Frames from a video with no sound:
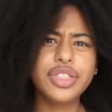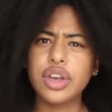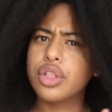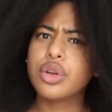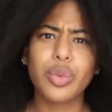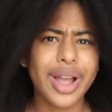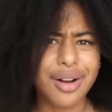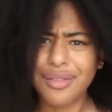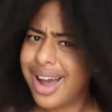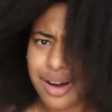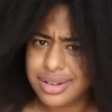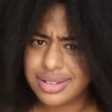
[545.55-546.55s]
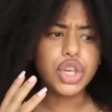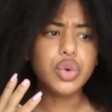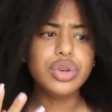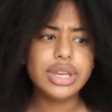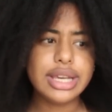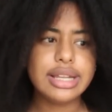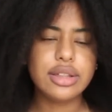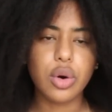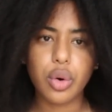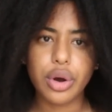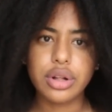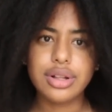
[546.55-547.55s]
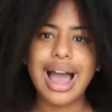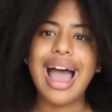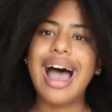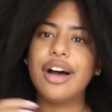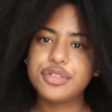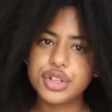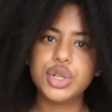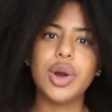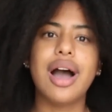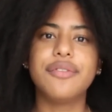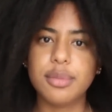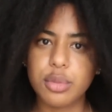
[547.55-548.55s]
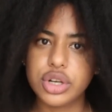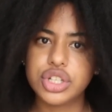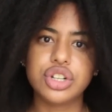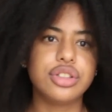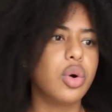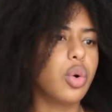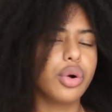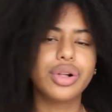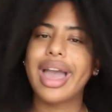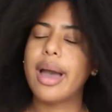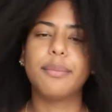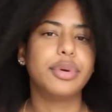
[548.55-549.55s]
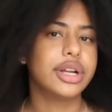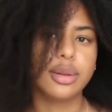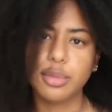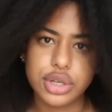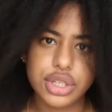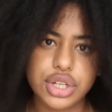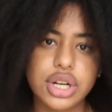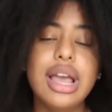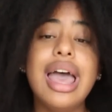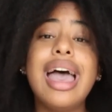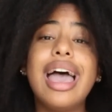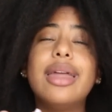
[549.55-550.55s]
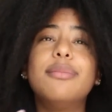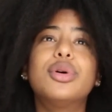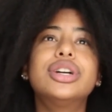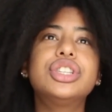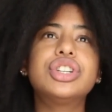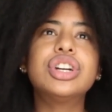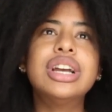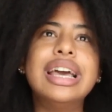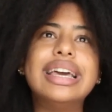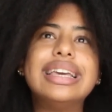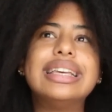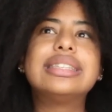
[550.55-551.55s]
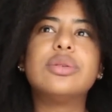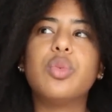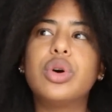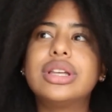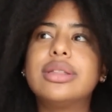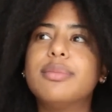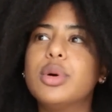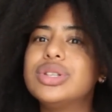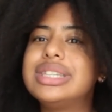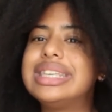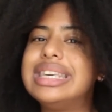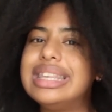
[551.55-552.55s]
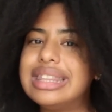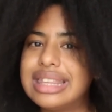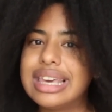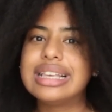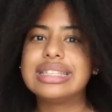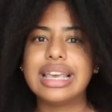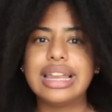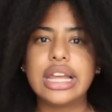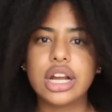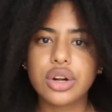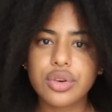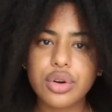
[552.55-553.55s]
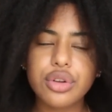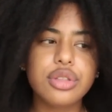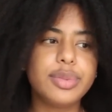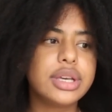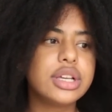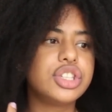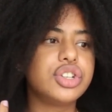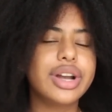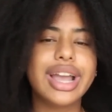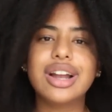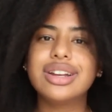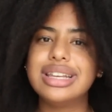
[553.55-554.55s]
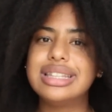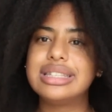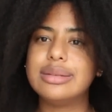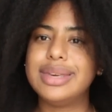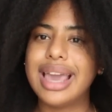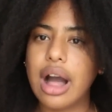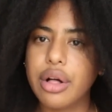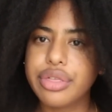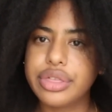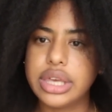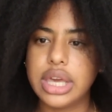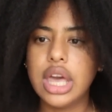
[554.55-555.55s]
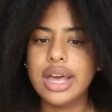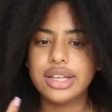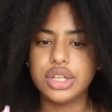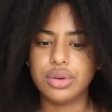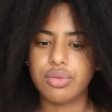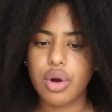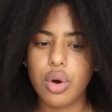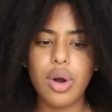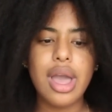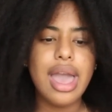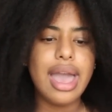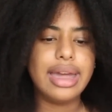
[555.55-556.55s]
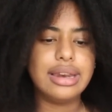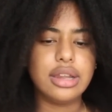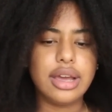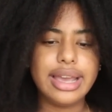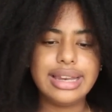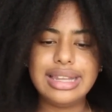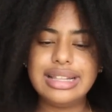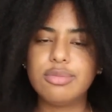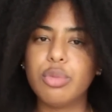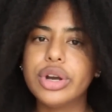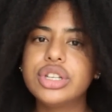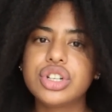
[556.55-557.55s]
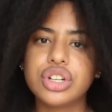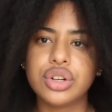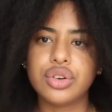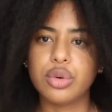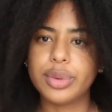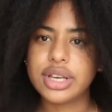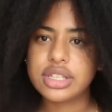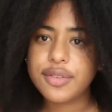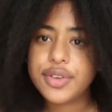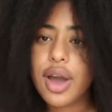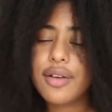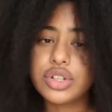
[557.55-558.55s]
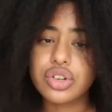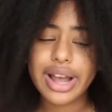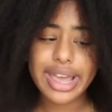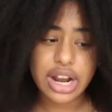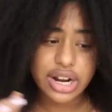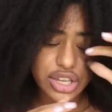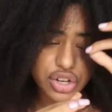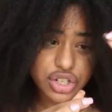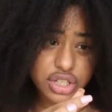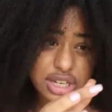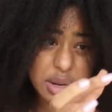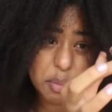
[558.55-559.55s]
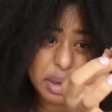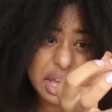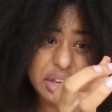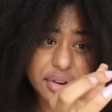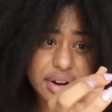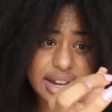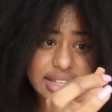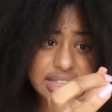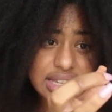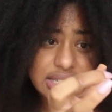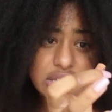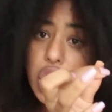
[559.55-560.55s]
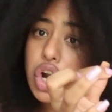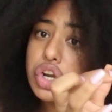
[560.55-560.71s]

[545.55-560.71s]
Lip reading: the other way around. You need the oil after you have the moisture. The oil can't bring the moisture. And moisture is one of the most key things in hair growth, because your hair needs to be healthy to grow, and it needs moisture to grow. Because if you have dry hair, you're just gonna pick out your hair like this,